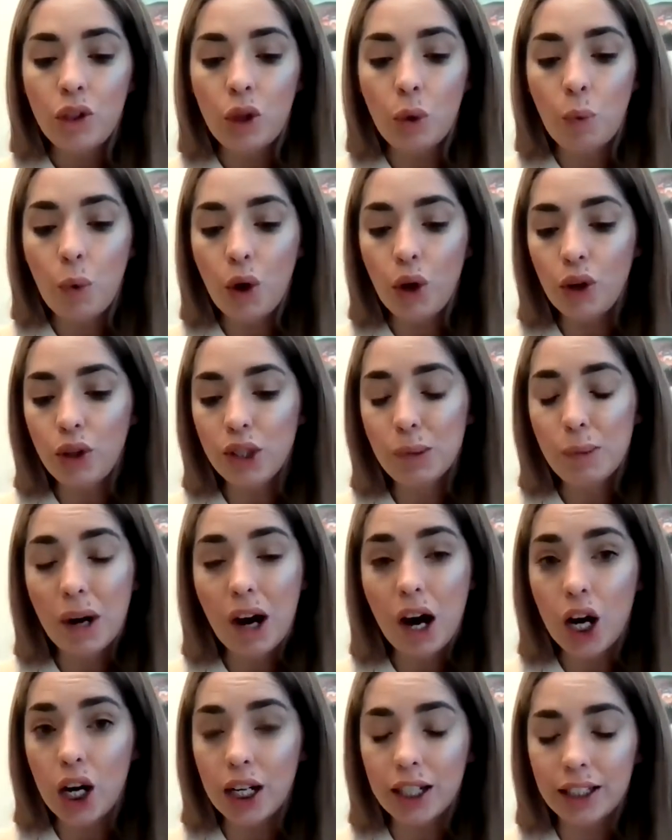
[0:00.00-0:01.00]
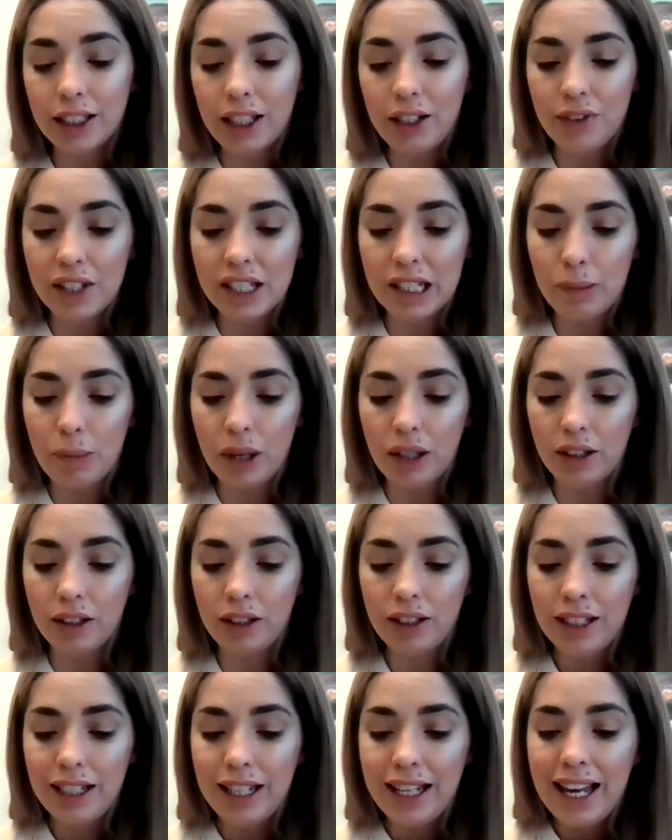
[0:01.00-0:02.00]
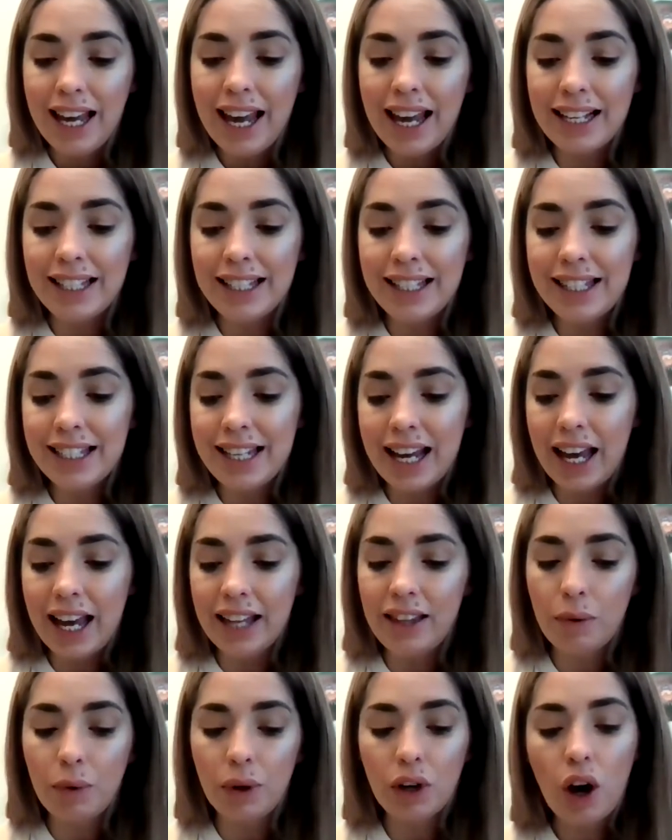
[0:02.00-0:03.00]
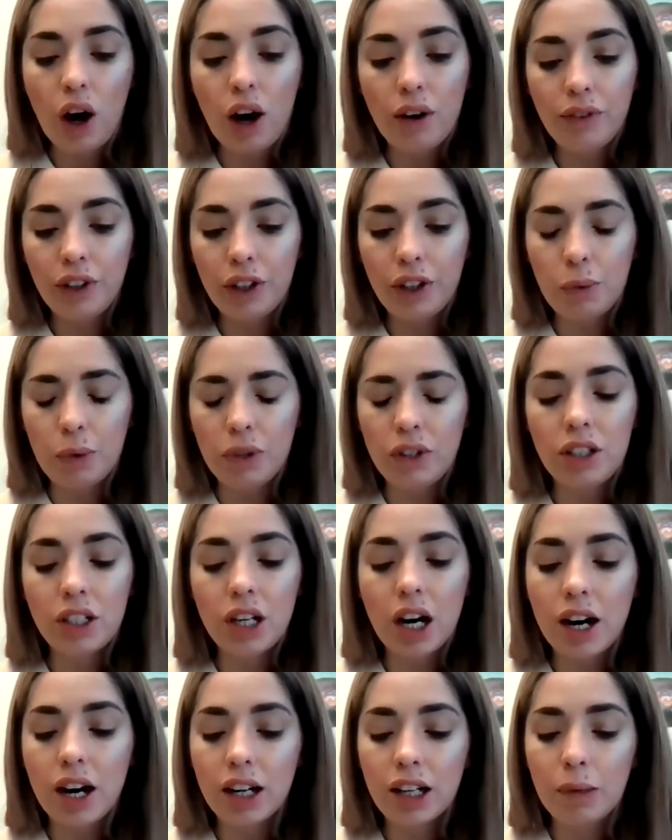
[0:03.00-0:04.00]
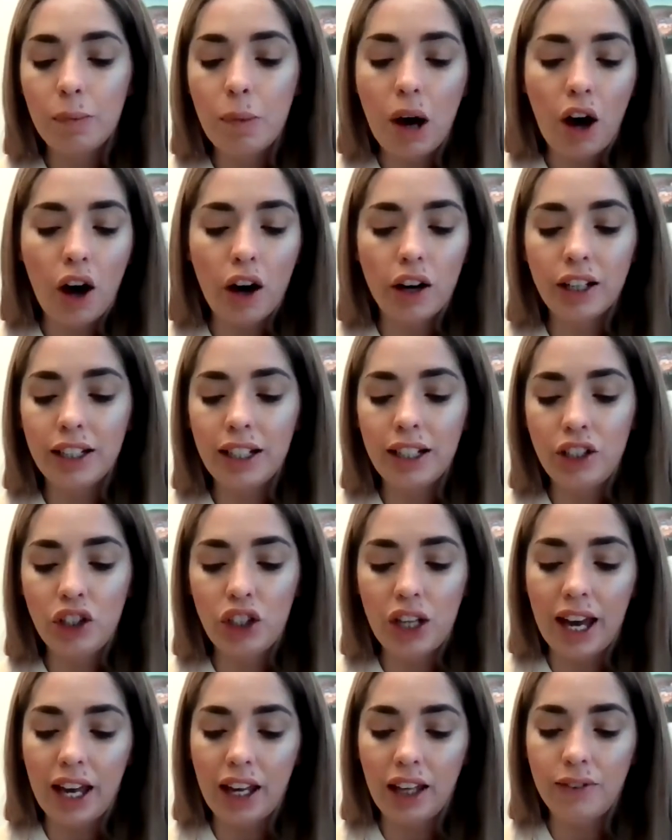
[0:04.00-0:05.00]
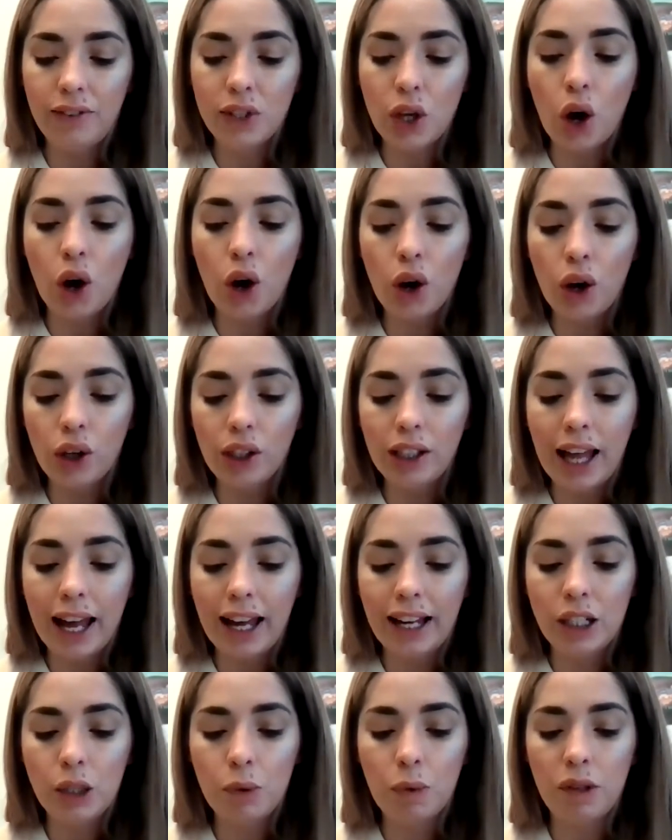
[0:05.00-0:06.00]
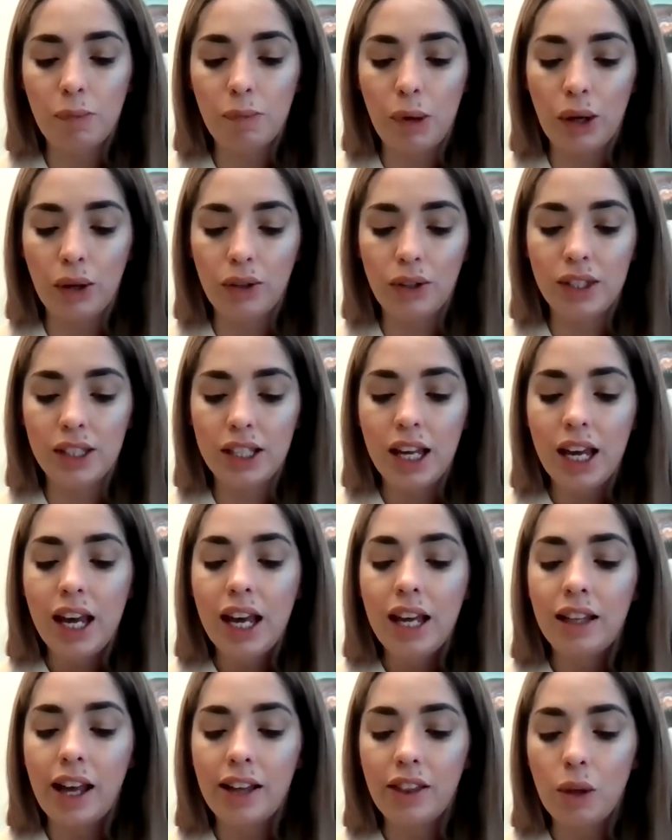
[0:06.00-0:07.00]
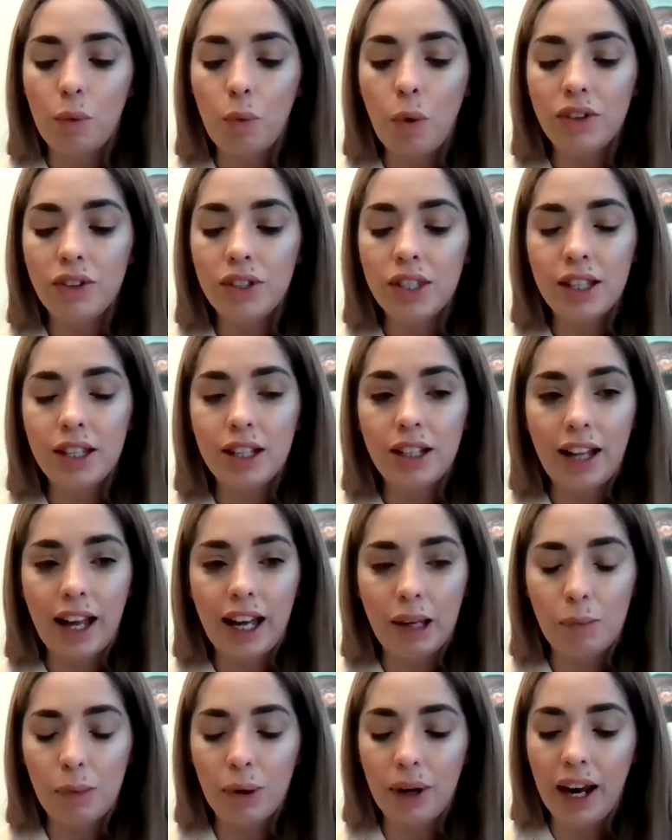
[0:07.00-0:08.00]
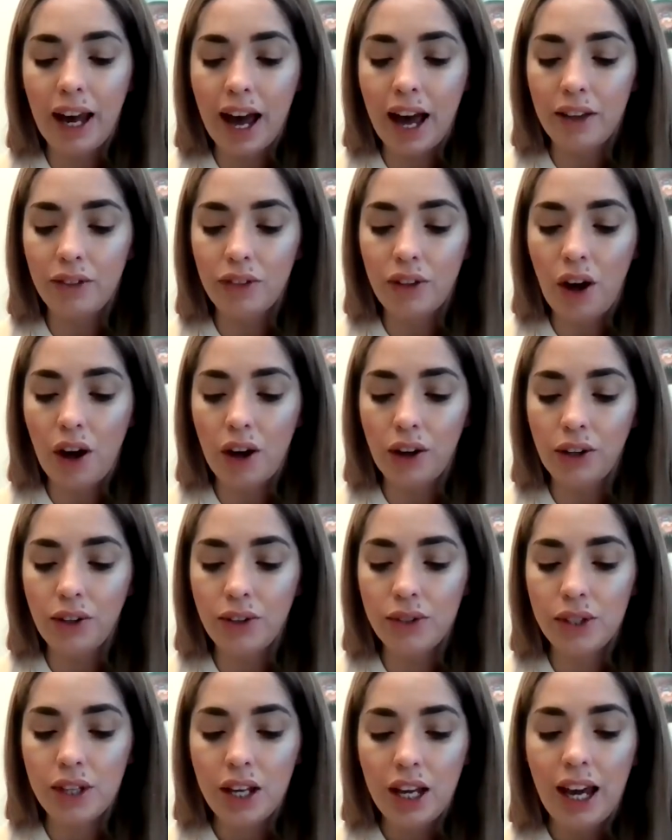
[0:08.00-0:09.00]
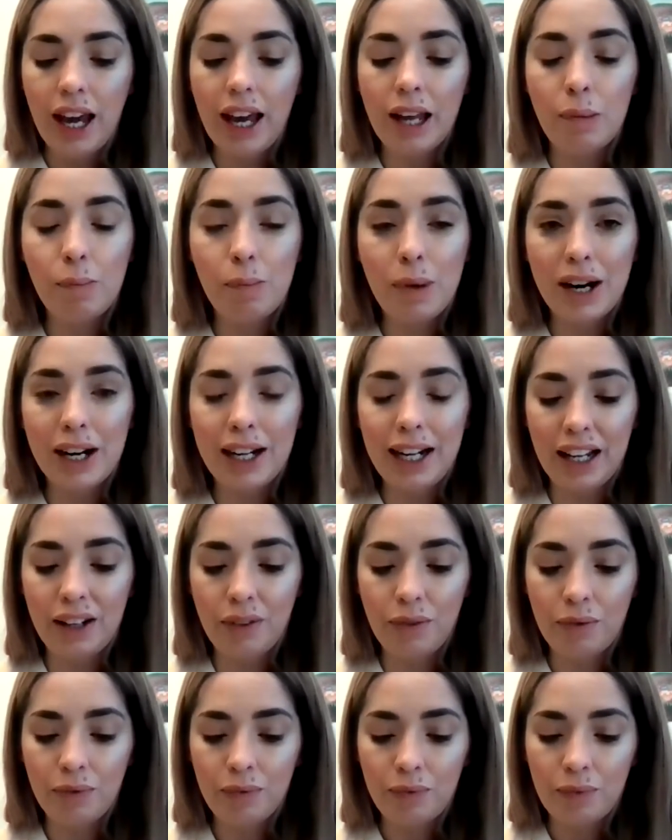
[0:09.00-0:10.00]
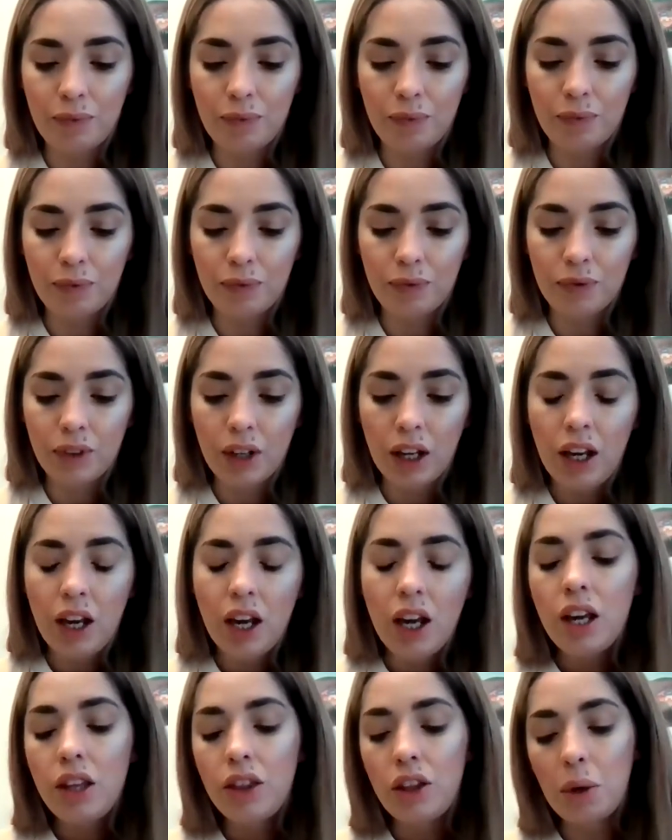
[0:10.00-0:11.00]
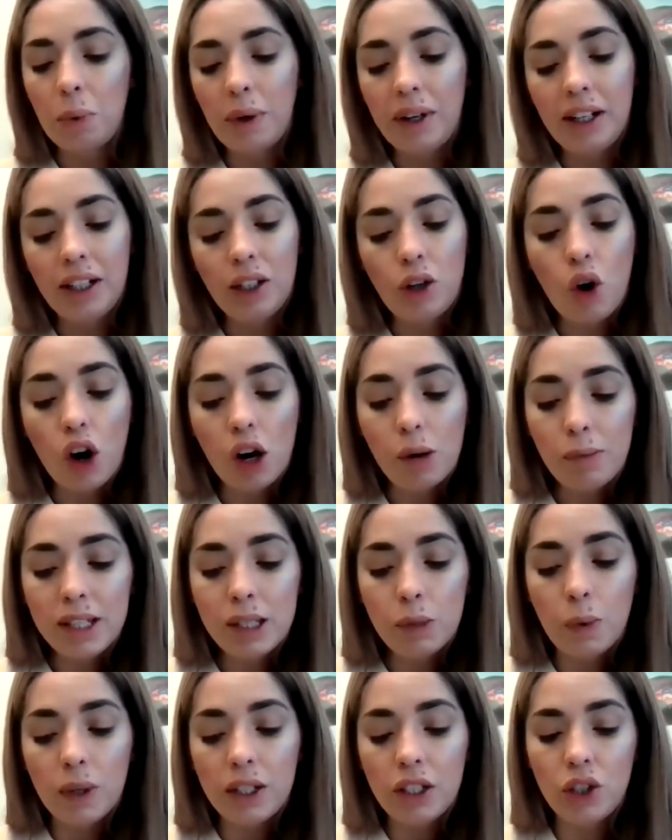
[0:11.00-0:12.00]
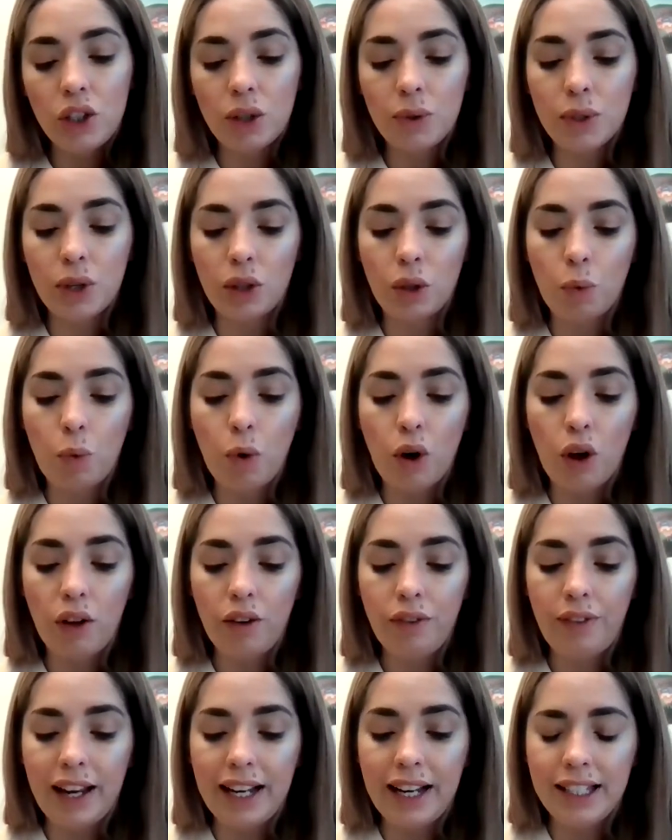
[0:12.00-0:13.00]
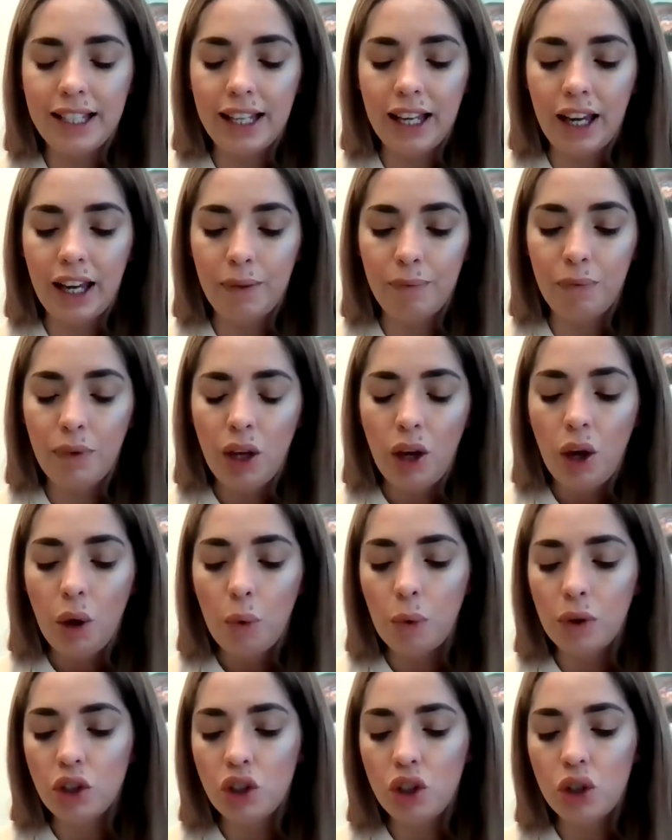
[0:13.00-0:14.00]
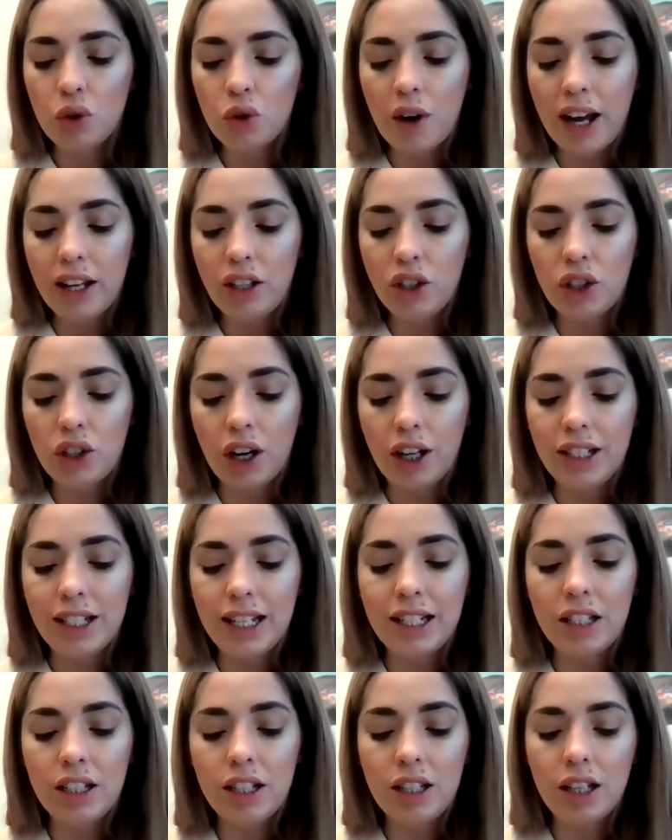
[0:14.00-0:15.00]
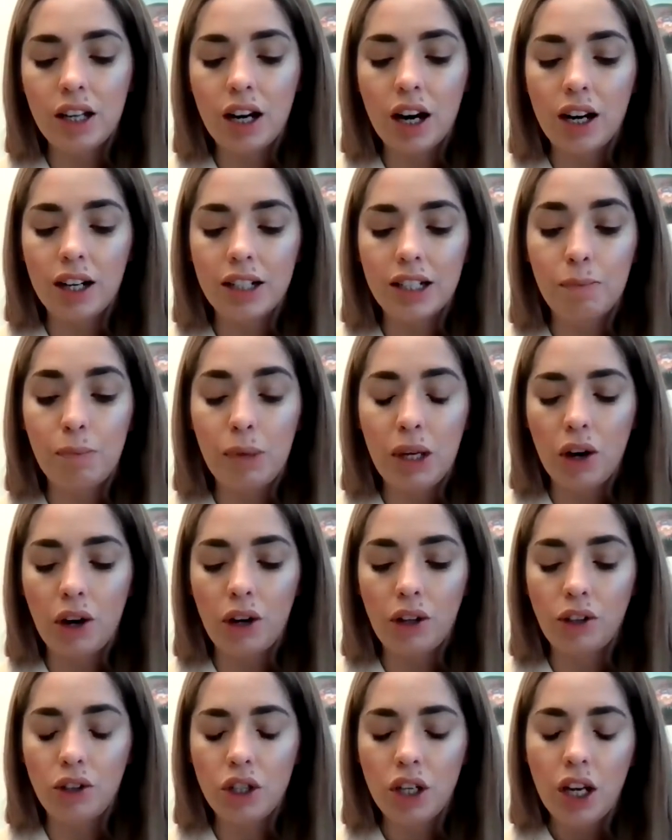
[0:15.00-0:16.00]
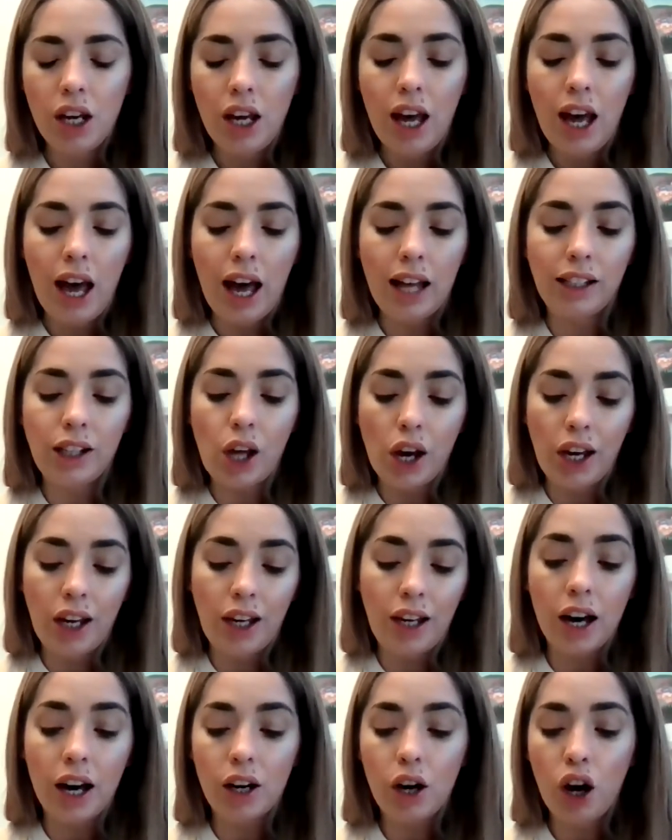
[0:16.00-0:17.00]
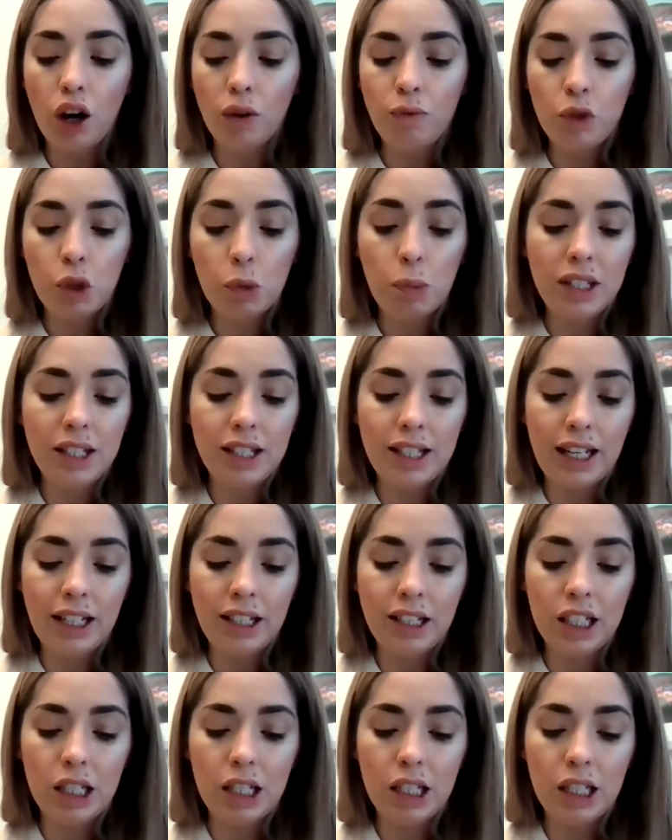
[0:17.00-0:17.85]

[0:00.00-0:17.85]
Walls were hardly visible. Instead, they were covered with dark mahogany shelves, all lined with books, like the ones in the library at the house in Berlin. There were enormous windows on the wall facing him, which stretched out into the garden beyond, allowing a comfortable seat